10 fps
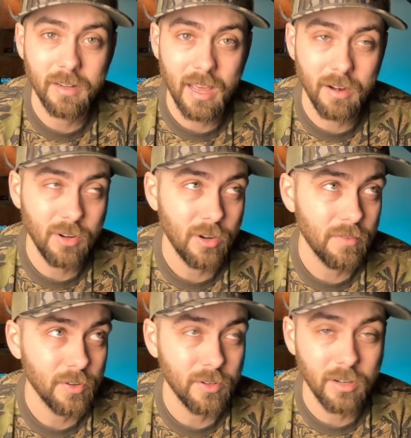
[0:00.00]
I don't know if
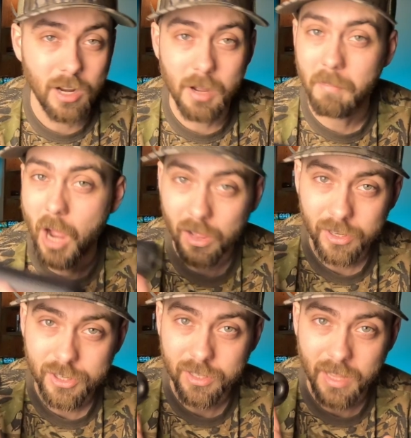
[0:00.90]
they're going to
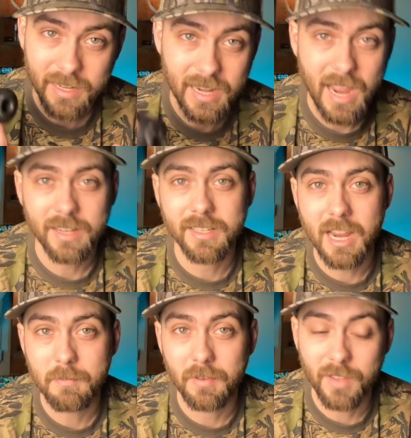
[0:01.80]
abolish that tax
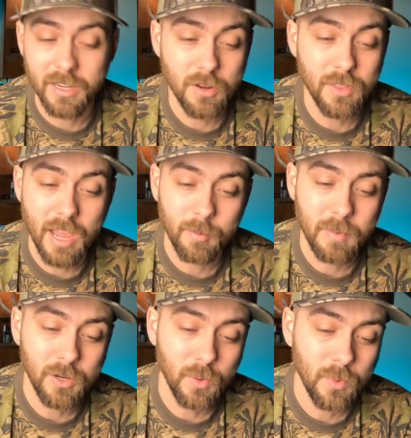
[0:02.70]
stamp. If they do, that would
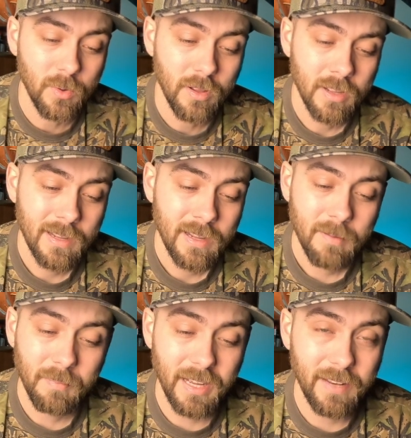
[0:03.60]
be cool.
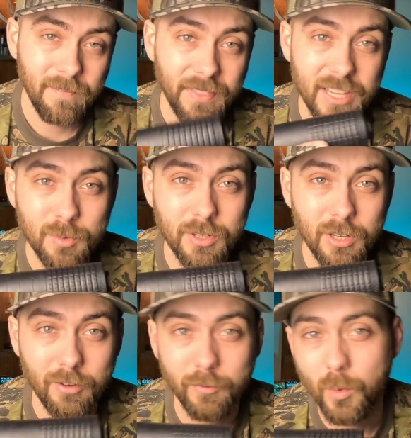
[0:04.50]
But this one
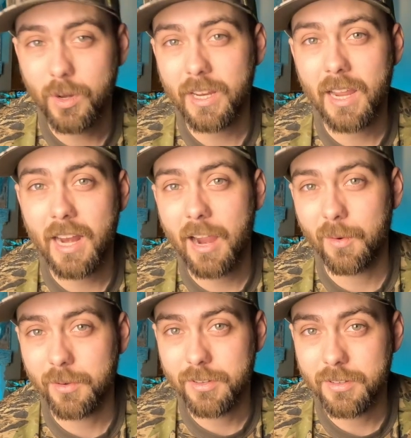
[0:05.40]
took 48
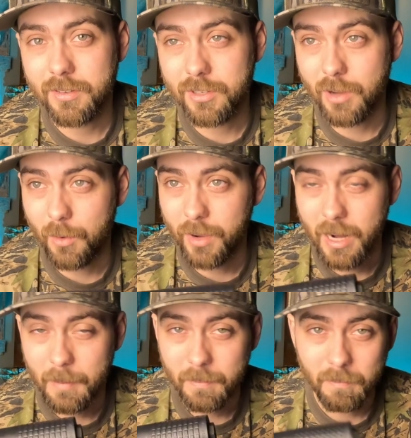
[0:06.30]
hours. So I went
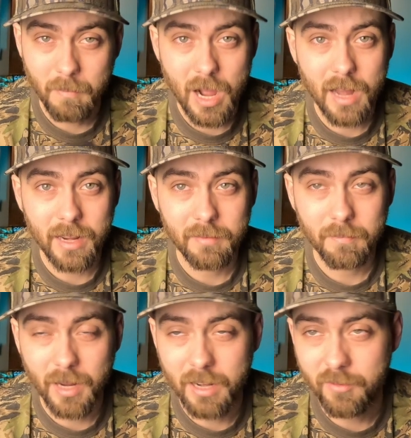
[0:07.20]
up, bought it,
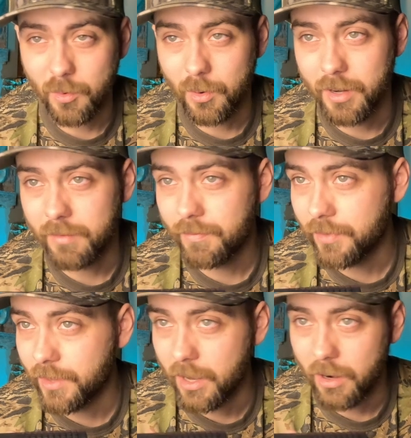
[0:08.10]
paid for it,
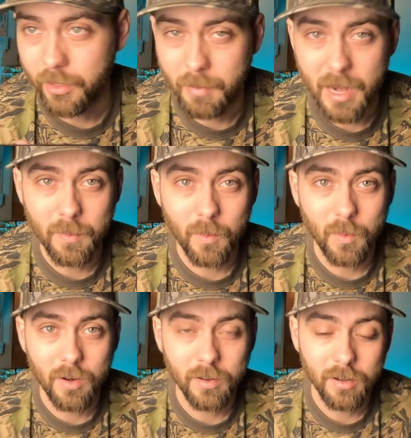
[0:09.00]
done all the
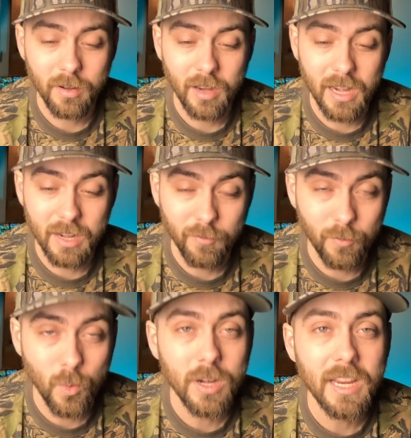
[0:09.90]
paperwork, and in
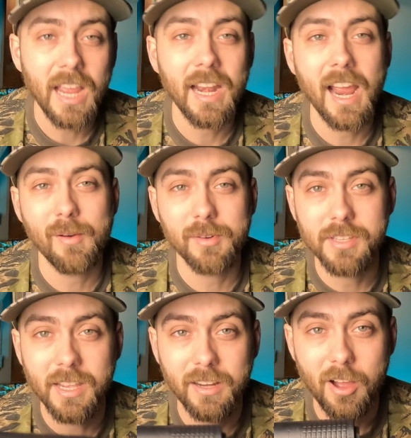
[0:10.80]
48 hours
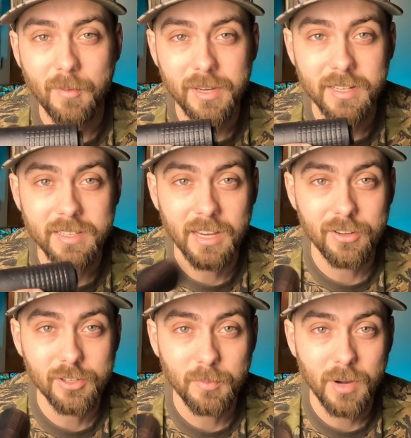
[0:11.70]
they called me and said,
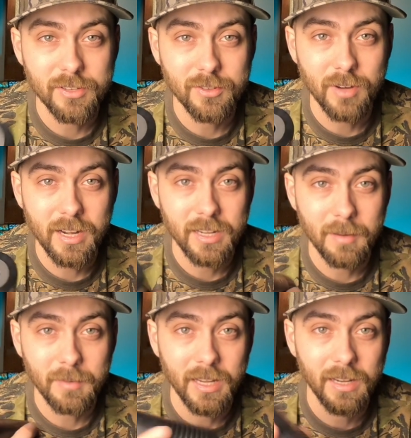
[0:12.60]
your suppressor's ready,
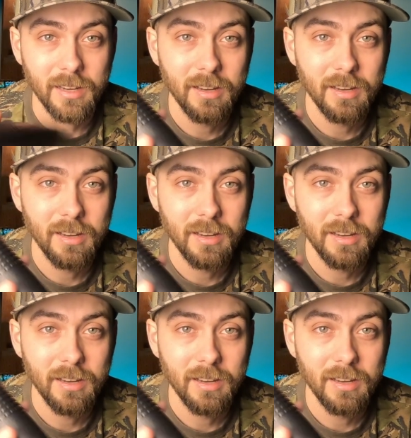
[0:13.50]
come get it.